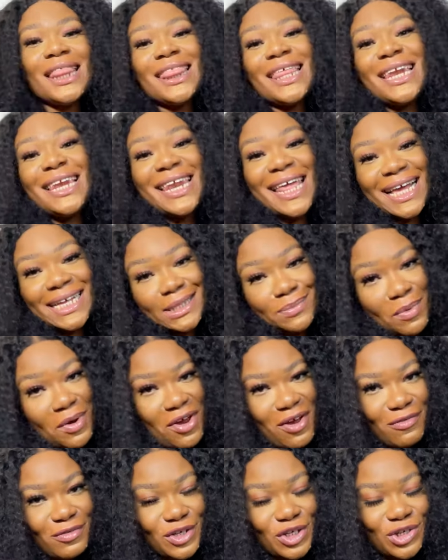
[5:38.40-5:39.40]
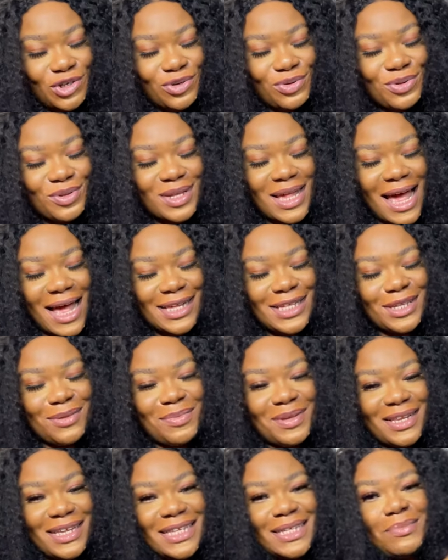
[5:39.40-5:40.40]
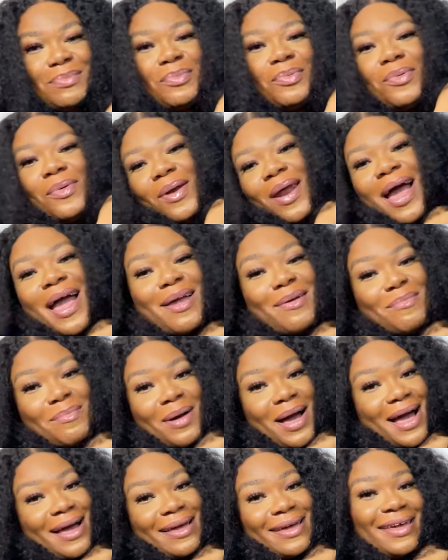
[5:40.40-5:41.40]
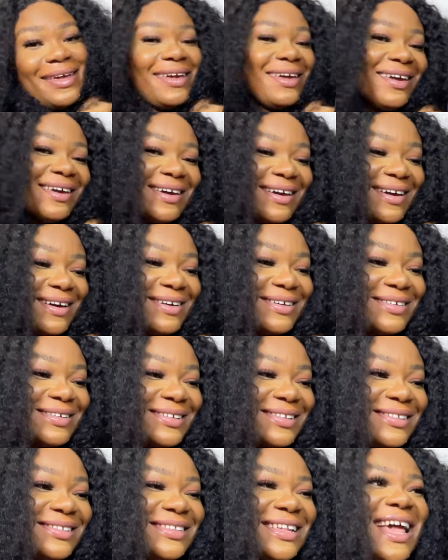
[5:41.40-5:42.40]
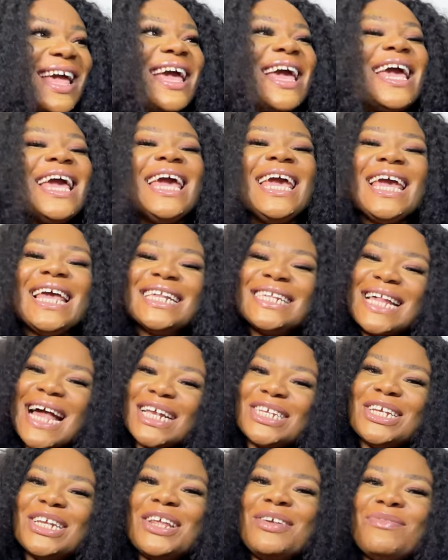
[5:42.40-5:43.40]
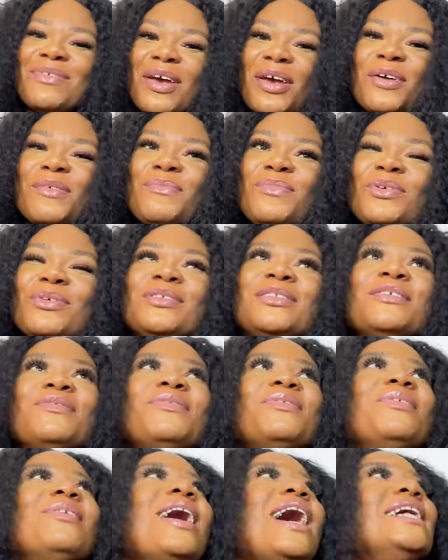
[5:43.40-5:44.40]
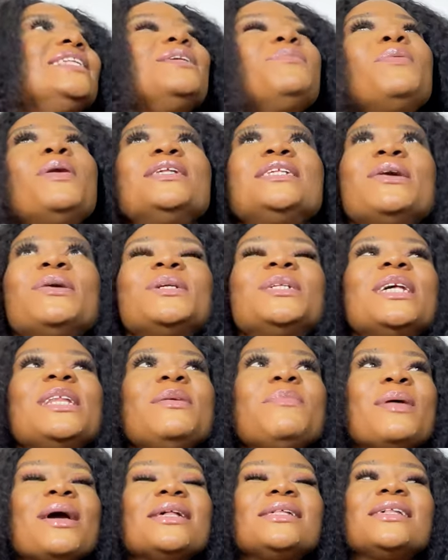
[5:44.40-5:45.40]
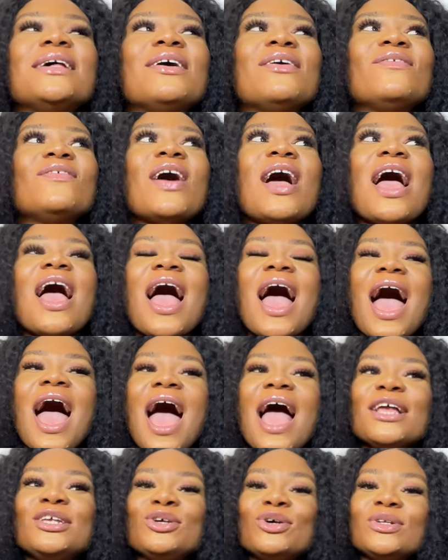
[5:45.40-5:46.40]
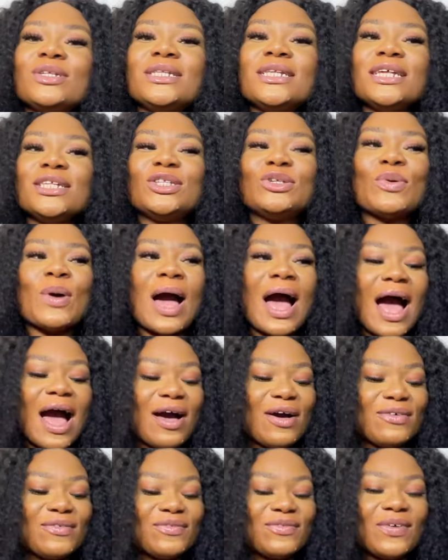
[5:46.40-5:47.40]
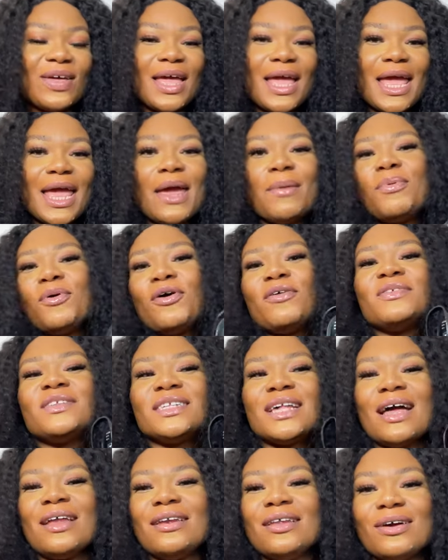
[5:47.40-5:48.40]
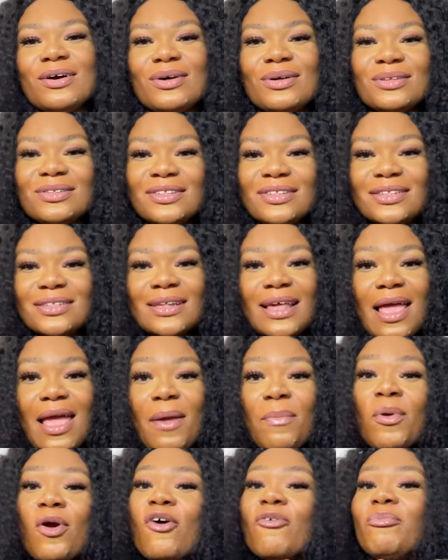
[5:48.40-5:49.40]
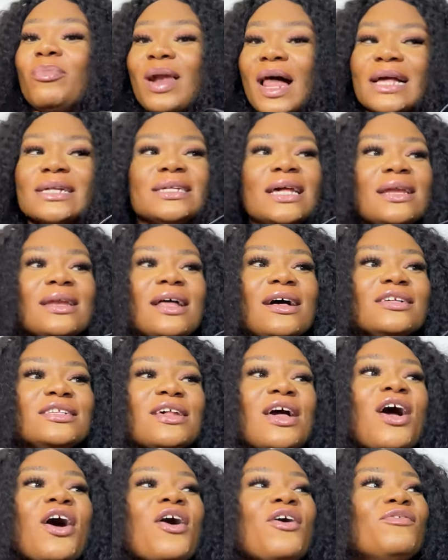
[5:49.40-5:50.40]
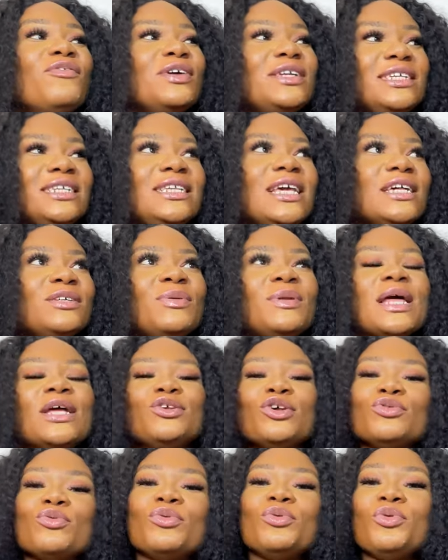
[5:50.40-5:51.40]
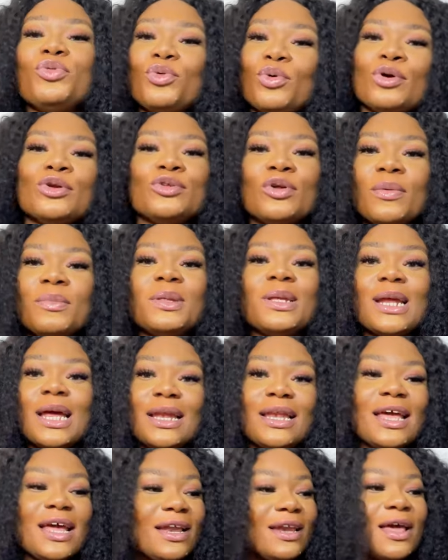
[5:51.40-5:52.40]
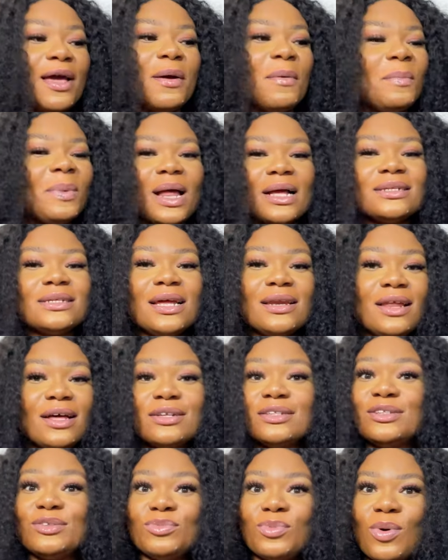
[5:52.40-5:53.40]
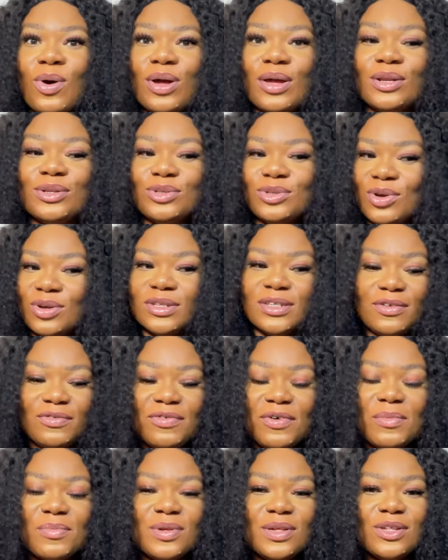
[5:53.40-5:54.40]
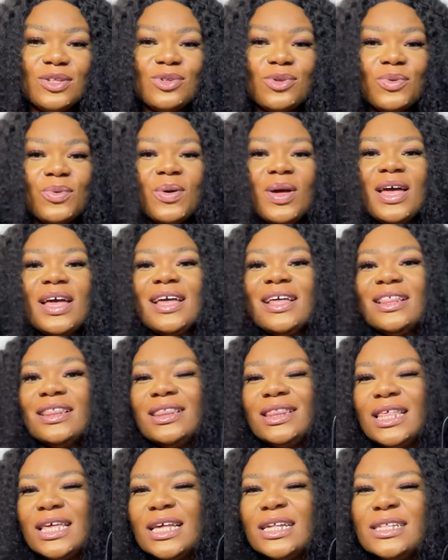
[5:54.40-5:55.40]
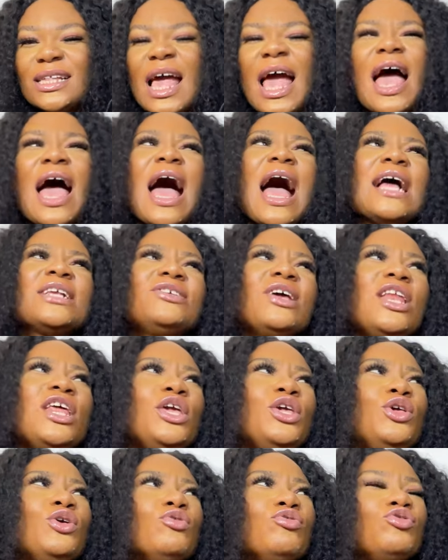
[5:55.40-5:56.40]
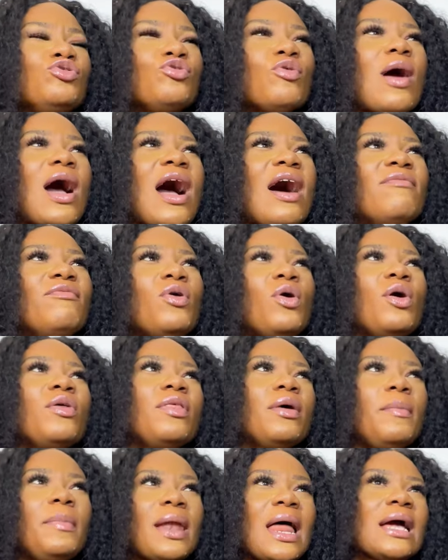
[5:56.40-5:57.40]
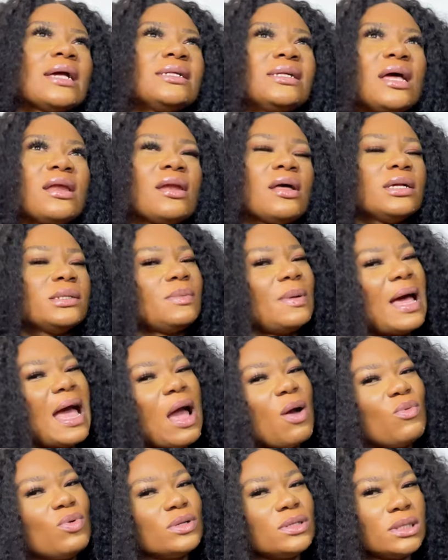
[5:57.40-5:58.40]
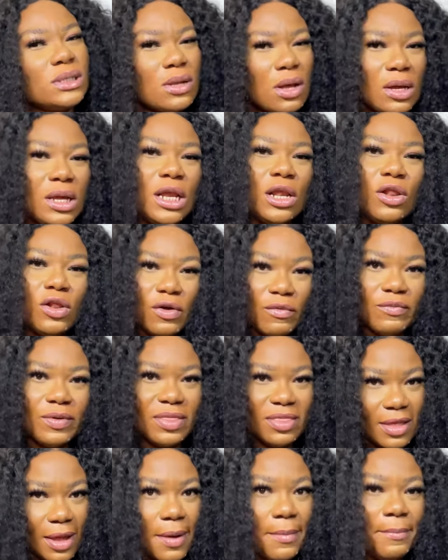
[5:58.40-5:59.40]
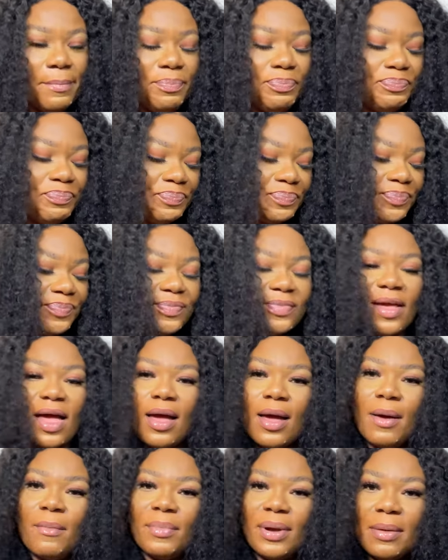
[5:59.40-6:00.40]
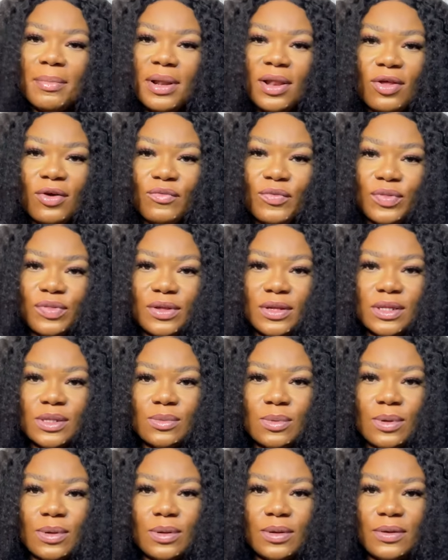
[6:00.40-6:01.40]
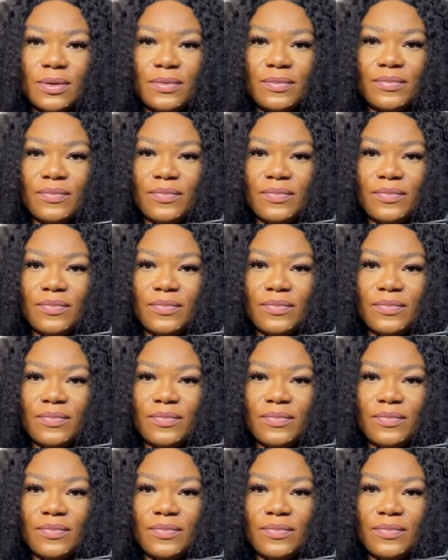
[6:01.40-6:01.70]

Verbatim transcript: The next pair of shoes has to be these Primark heels. It's actually very beautiful. At the point I was telling myself, I just need to have a pair of sandals, a pair of black sandals, for the days when I just want to throw something, and then black sandals is what does it for me. So this, actually used to have other black sandals, but I was not in love with them. But I'm in love with this one.